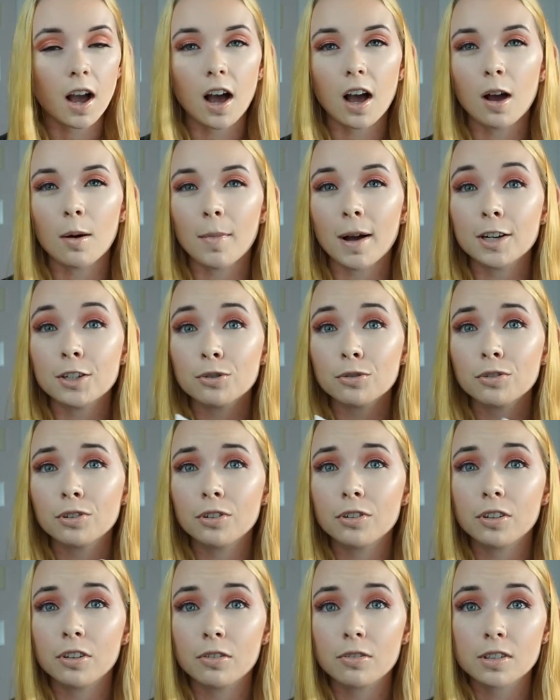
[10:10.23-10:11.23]
Um, I
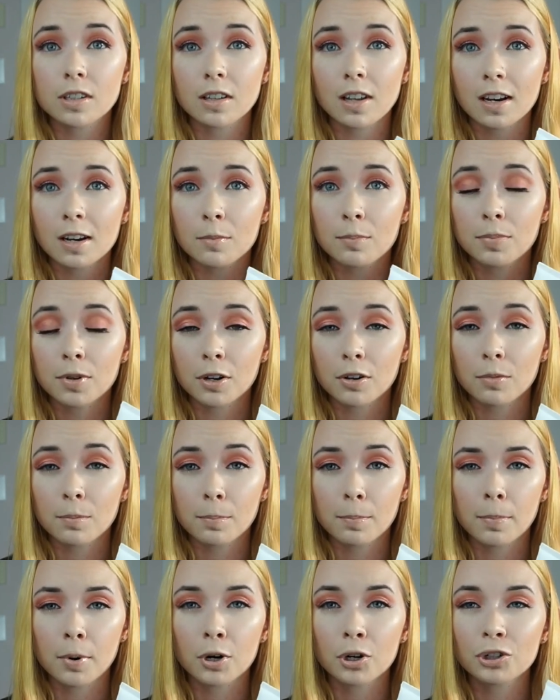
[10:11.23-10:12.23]
do use a lot of Pure
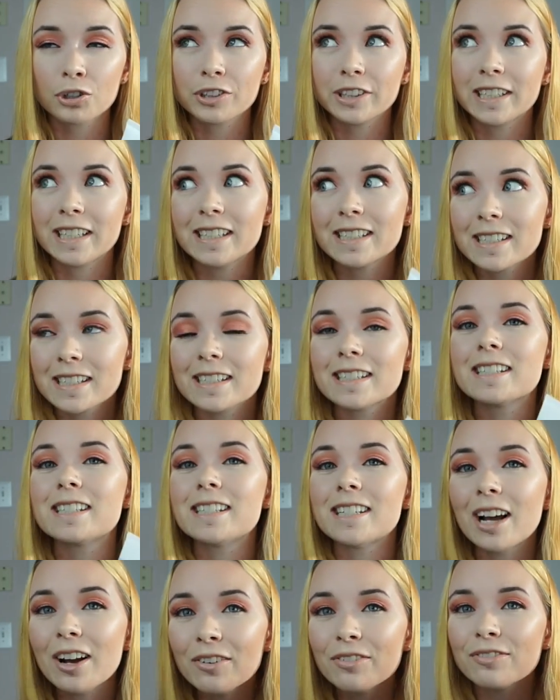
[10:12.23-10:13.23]
Perlice
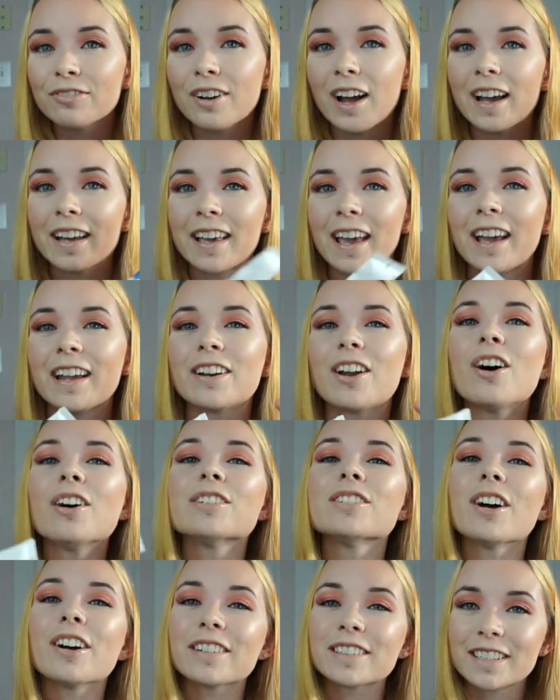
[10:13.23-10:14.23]
stuff. I
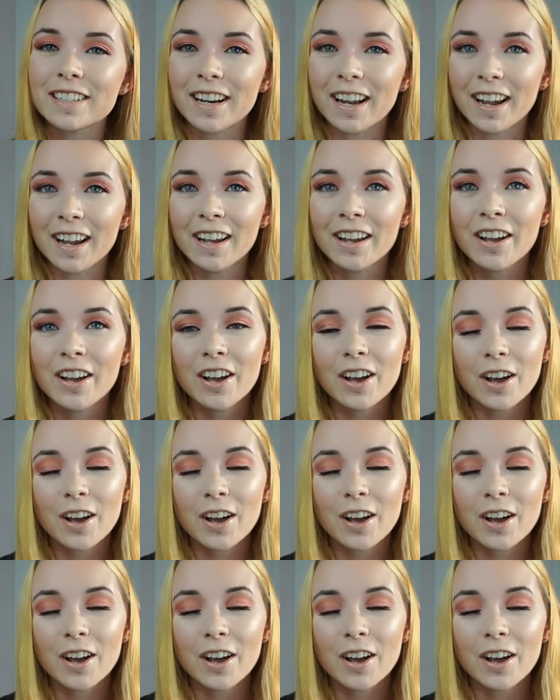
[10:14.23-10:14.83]
cannot talk today.